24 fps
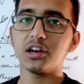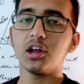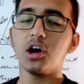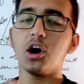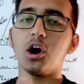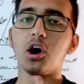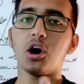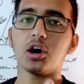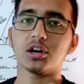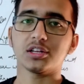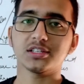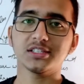
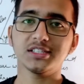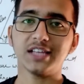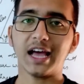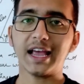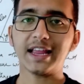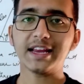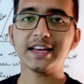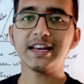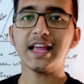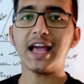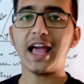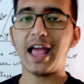or
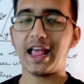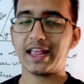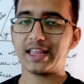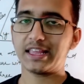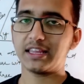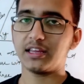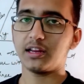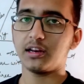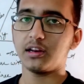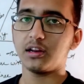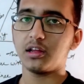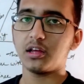side,
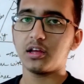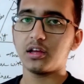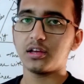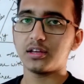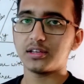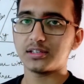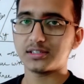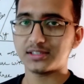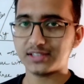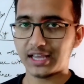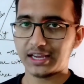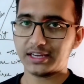angle,
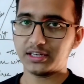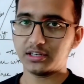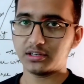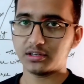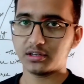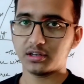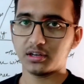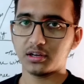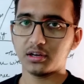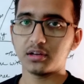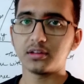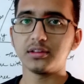side.
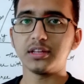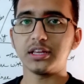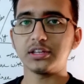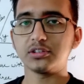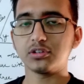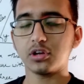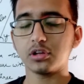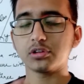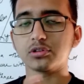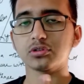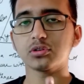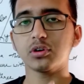There is
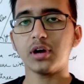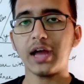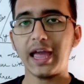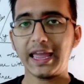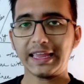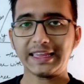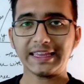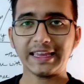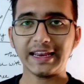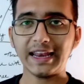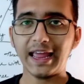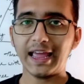also
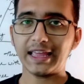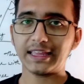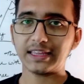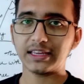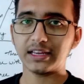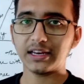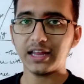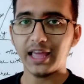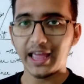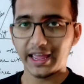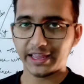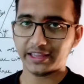
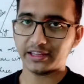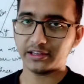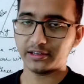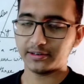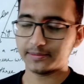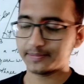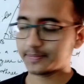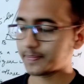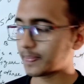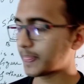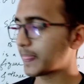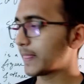angle.
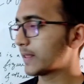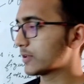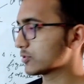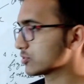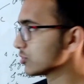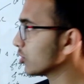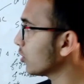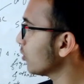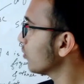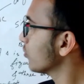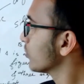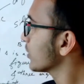
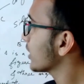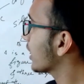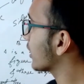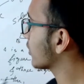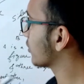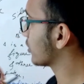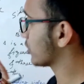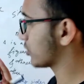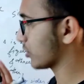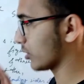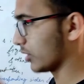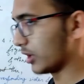So we are
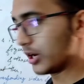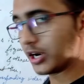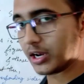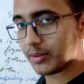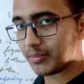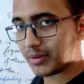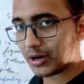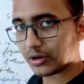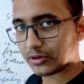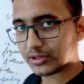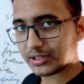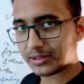going to learn
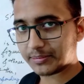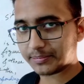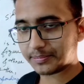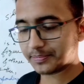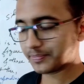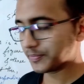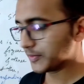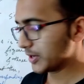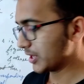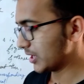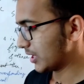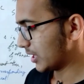about them.
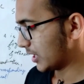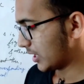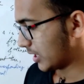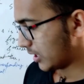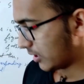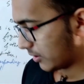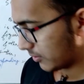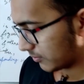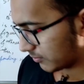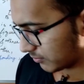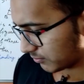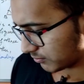
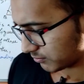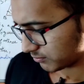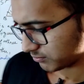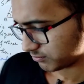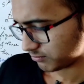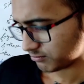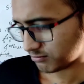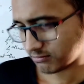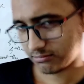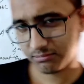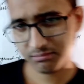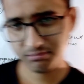
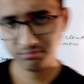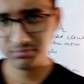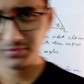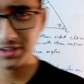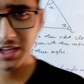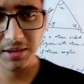They are